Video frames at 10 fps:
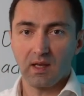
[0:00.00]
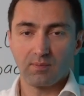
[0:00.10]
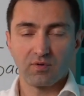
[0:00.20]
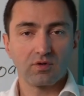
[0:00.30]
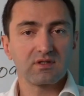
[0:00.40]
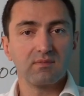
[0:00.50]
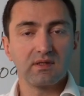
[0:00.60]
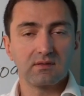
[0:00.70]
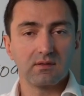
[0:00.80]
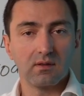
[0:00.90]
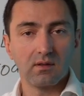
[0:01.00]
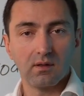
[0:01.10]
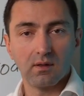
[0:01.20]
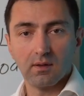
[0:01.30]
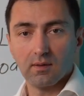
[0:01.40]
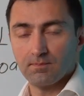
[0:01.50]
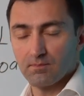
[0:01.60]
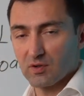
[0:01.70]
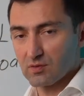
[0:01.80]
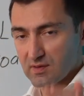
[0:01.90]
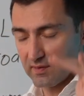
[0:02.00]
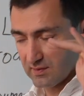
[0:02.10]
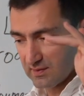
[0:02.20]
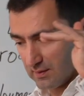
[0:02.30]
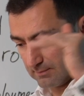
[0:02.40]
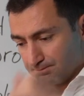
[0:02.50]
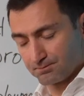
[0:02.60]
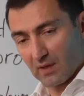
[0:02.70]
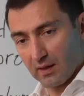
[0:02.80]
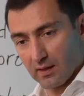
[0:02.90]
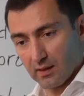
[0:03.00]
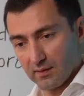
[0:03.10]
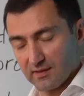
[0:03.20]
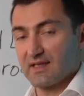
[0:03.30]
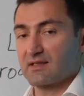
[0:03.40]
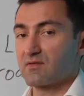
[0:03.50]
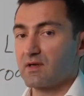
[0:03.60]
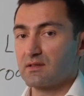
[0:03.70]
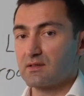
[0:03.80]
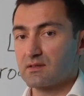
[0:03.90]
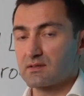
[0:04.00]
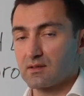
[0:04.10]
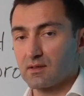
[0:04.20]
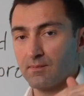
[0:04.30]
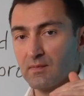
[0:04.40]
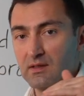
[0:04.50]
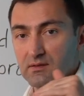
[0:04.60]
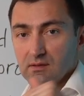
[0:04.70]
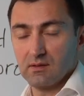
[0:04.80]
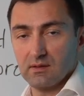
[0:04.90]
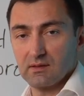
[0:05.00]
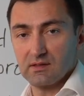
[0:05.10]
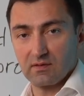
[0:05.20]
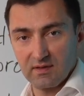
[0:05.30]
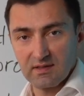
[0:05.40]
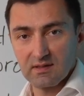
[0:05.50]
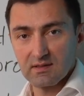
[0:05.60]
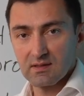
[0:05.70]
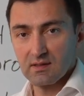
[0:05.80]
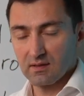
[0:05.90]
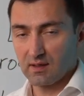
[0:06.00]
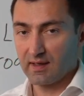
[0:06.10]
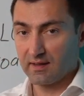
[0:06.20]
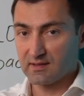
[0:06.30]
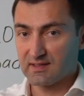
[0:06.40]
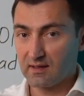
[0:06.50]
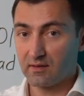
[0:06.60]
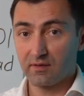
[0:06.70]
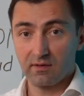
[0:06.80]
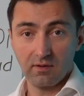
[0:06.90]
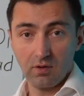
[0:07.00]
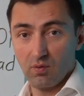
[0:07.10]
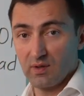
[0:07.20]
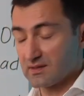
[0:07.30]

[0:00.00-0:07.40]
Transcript: approximate uh, because there is a, um, uh, the tax rate is uh, de uh, decreases the higher the salary the lower